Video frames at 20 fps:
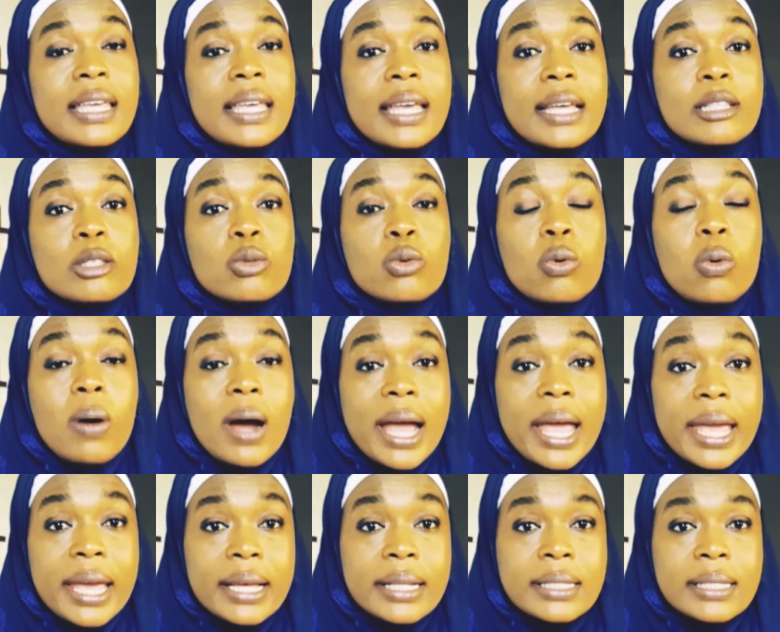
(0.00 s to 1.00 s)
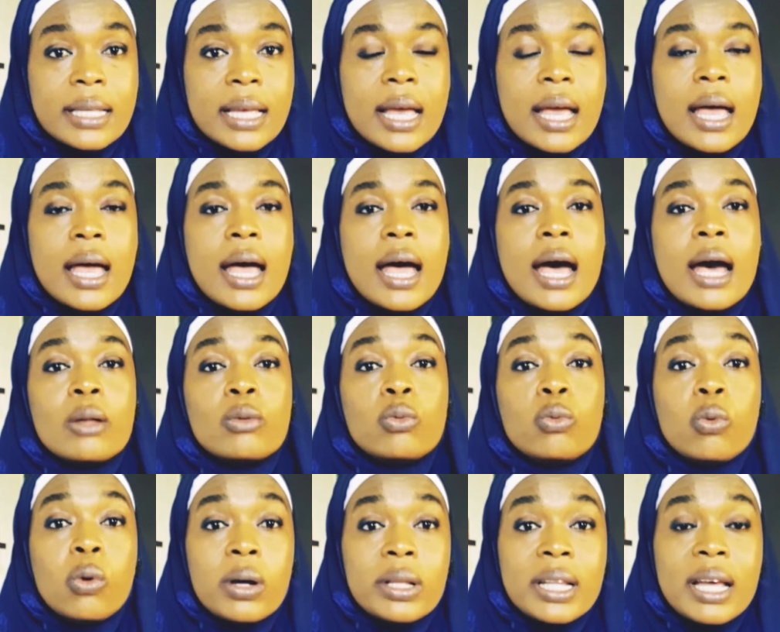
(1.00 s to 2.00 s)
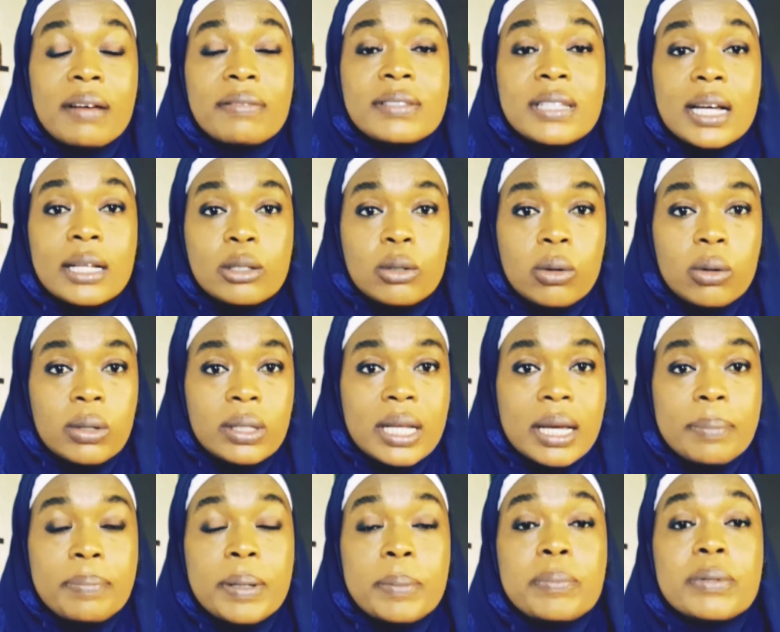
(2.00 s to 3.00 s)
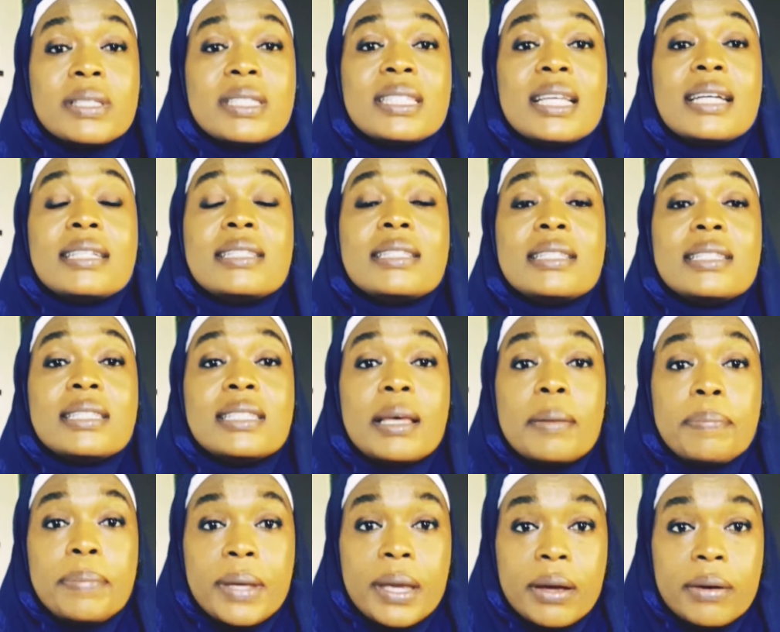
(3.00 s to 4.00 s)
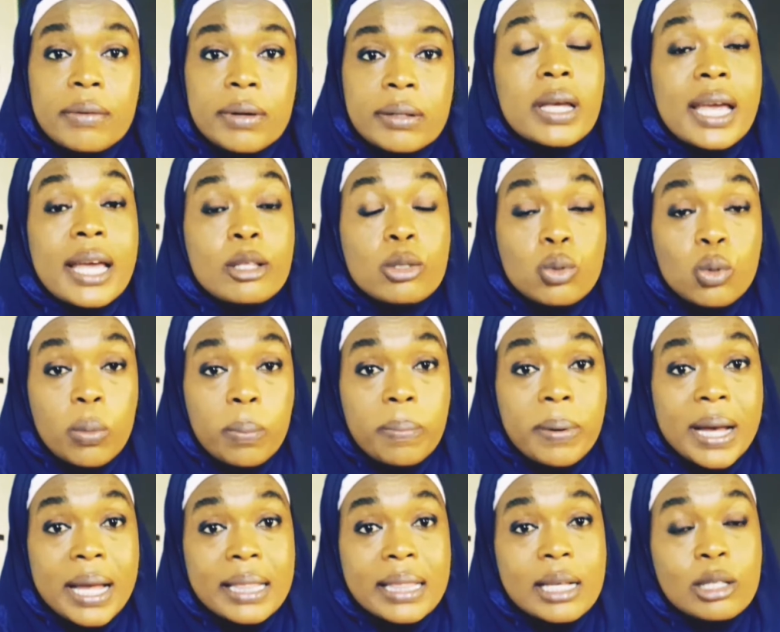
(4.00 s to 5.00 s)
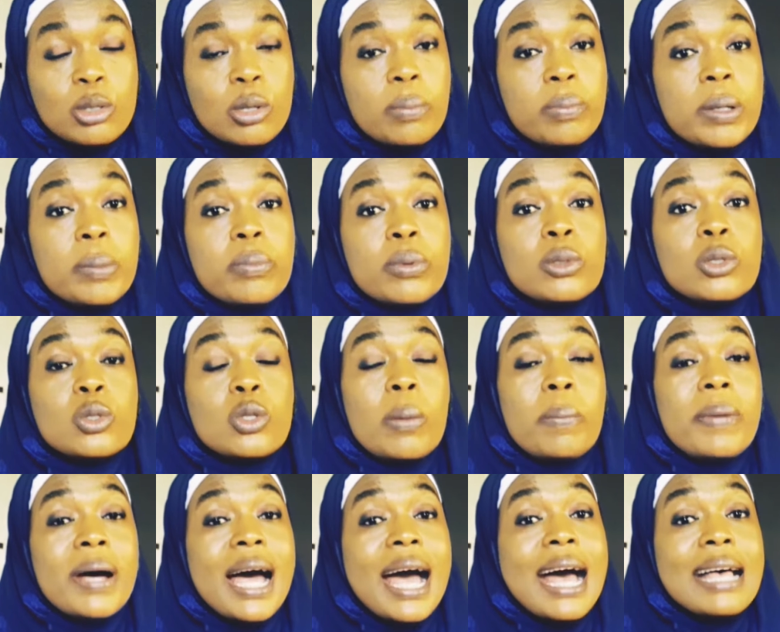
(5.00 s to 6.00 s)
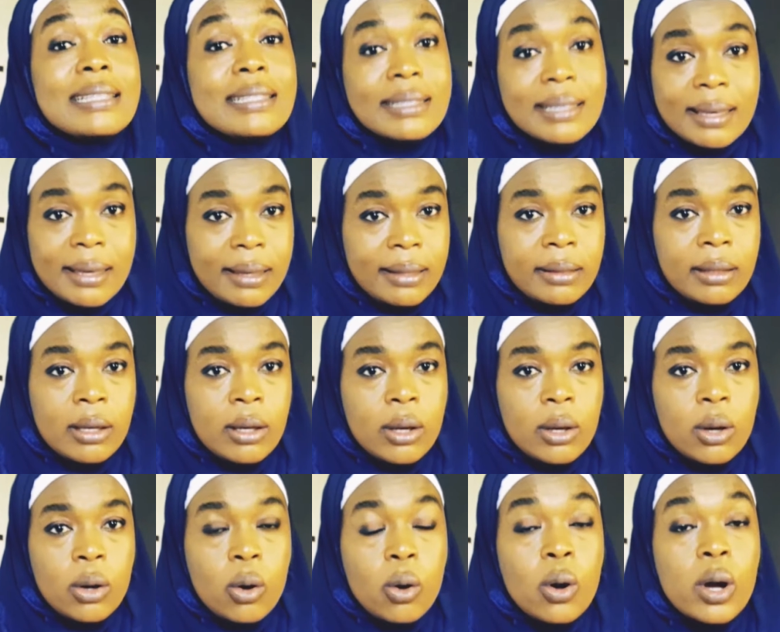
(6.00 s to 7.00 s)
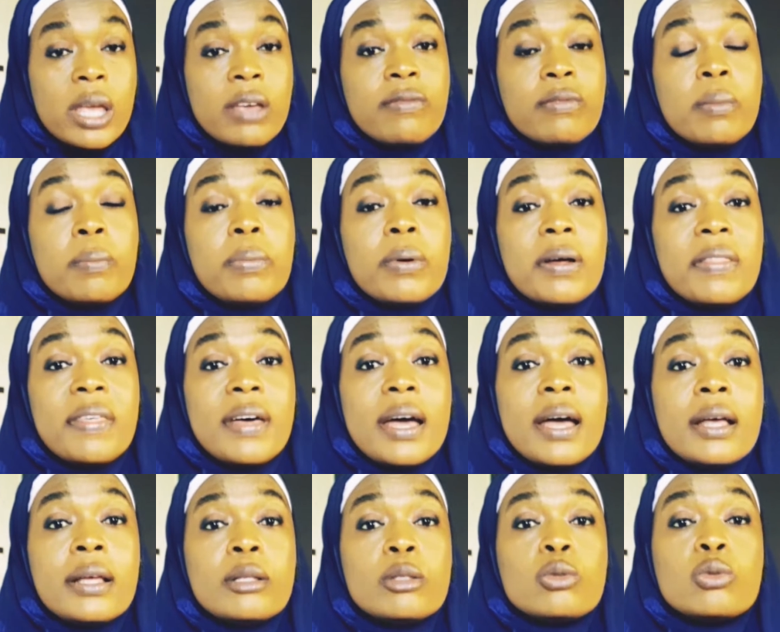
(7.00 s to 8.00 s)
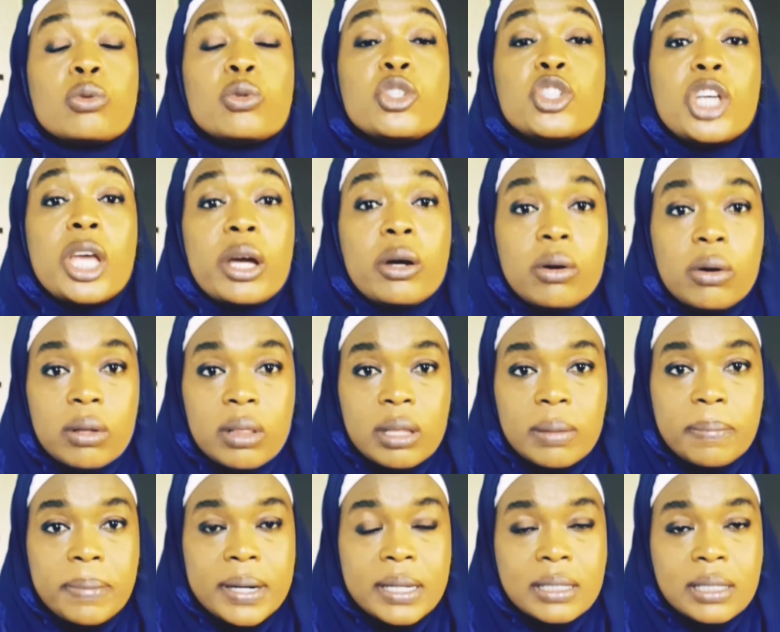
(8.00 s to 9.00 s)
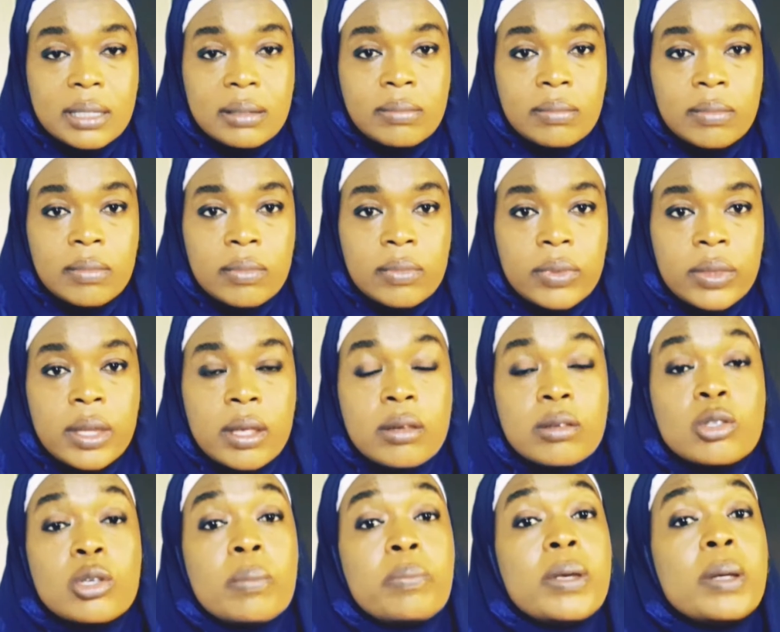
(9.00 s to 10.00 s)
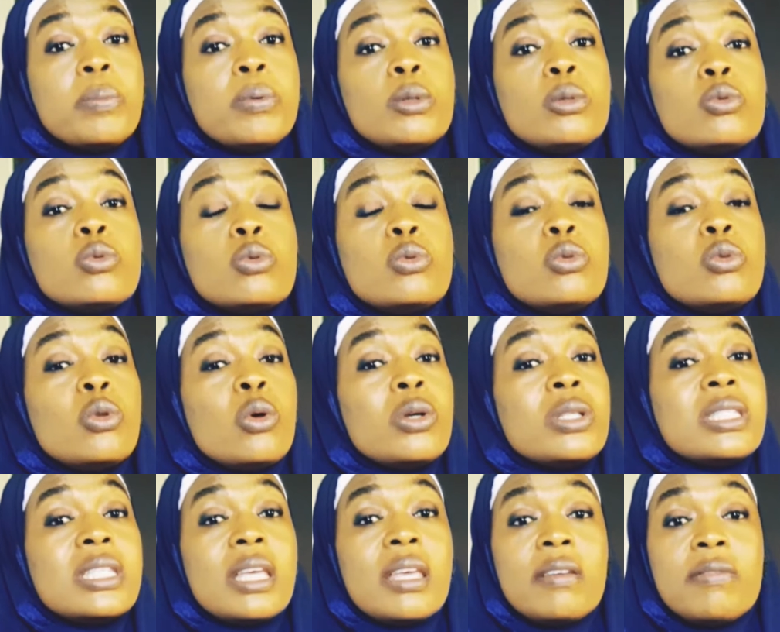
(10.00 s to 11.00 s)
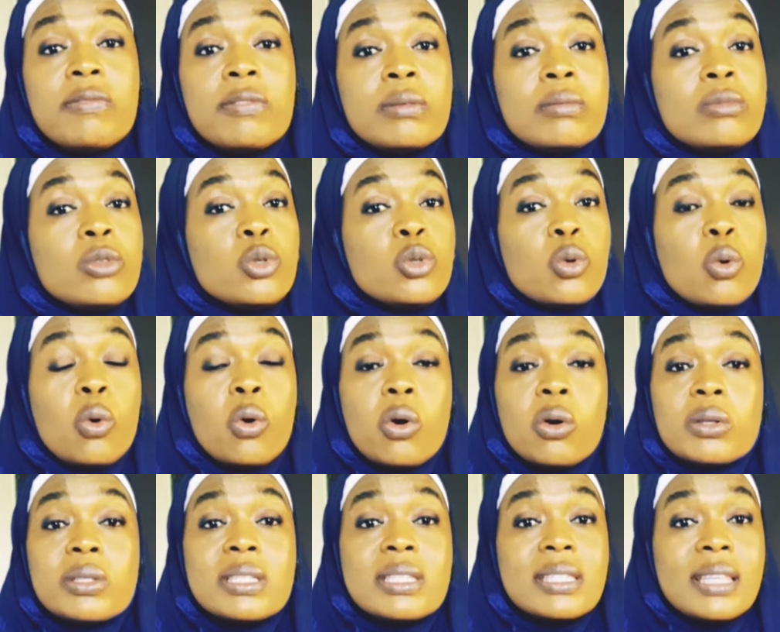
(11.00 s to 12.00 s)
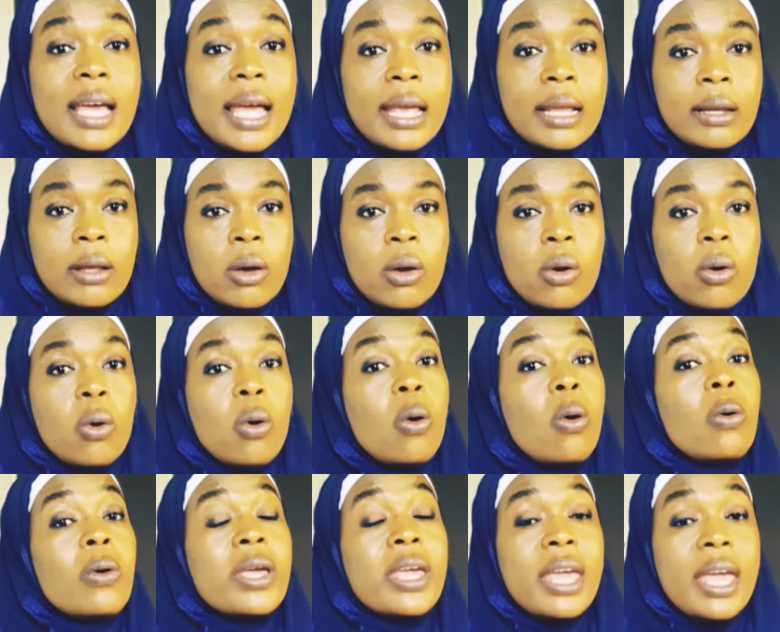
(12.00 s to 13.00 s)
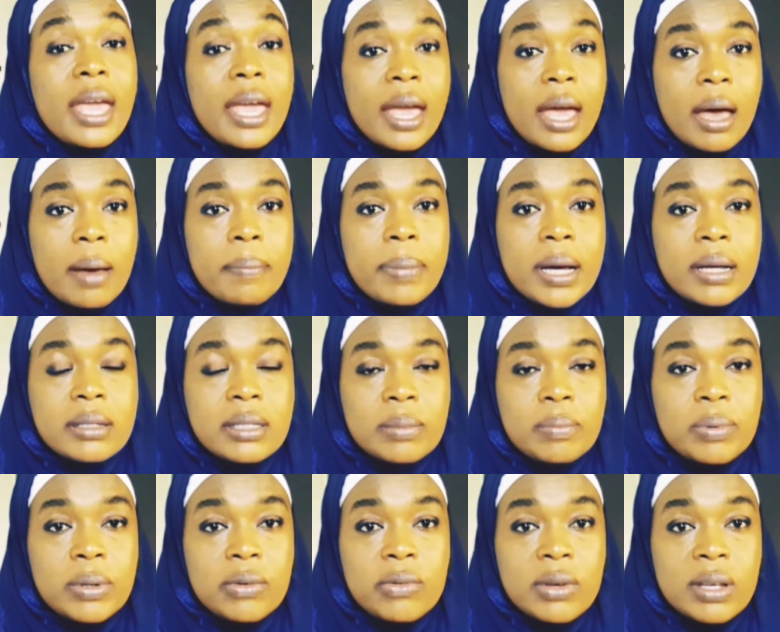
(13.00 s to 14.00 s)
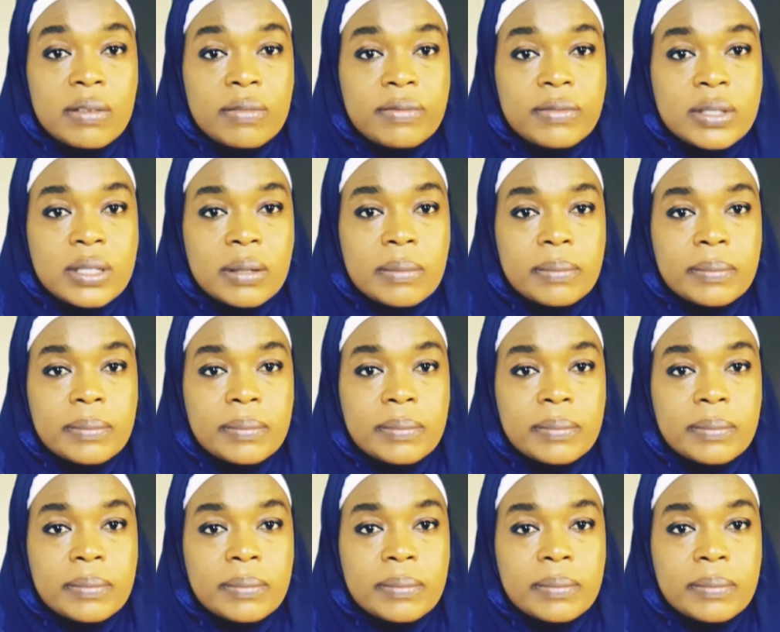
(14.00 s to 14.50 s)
gets quiet, and one after the other, people start disappearing. It gets so bad that some people stop asking or even bother to check on the person. Some people do not even show concern or care about the bereaved,